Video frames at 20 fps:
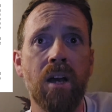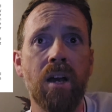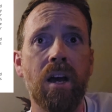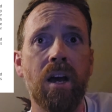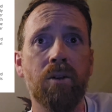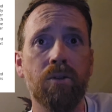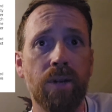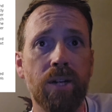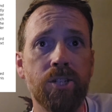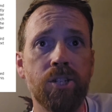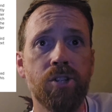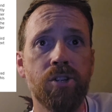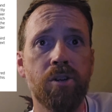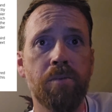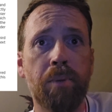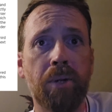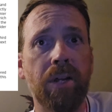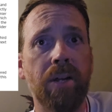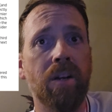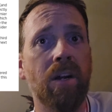a
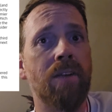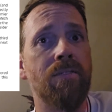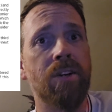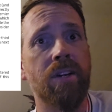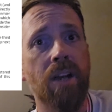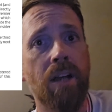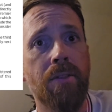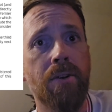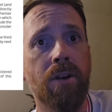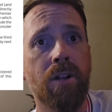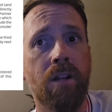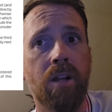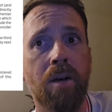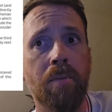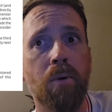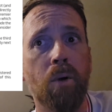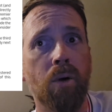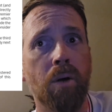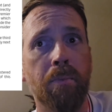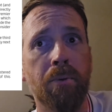registered player of another
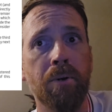club or a